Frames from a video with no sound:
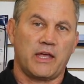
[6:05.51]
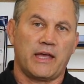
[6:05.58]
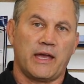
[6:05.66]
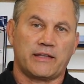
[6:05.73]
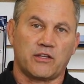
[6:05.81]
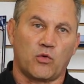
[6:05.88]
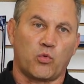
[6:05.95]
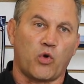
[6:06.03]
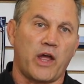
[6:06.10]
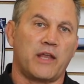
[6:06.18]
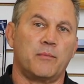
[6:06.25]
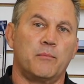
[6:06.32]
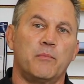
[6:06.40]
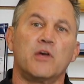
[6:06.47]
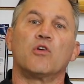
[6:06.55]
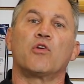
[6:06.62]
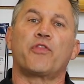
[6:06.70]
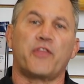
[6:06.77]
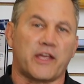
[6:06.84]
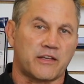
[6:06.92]
at the right
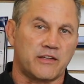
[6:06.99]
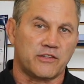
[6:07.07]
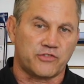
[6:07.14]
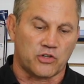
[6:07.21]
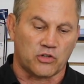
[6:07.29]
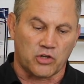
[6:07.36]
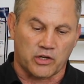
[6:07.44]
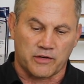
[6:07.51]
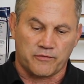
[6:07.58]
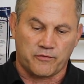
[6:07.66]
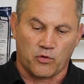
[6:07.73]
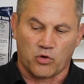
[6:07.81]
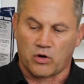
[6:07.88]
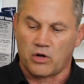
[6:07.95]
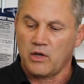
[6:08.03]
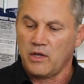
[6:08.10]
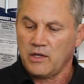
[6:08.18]
mill thickness you're looking for.